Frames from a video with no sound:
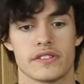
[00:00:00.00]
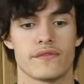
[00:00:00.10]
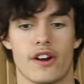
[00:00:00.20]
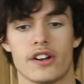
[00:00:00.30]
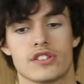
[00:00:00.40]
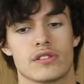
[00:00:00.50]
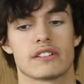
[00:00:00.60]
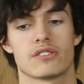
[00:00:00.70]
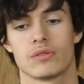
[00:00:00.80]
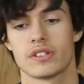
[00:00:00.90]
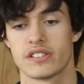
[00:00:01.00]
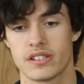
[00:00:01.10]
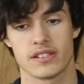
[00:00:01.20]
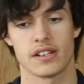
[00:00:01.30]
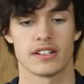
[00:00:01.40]
some very strict orders
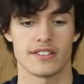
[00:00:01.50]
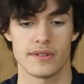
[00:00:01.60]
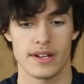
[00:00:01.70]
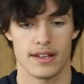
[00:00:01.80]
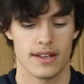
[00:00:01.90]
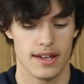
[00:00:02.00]
assigned to it,